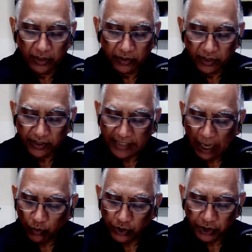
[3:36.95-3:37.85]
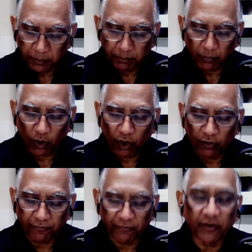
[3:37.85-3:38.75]
the township
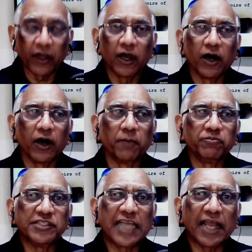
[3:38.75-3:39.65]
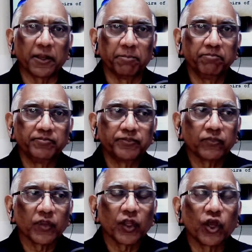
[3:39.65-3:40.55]
of Chatham
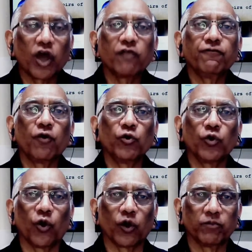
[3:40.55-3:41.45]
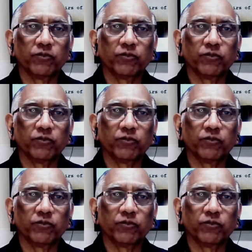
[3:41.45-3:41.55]
got a phone call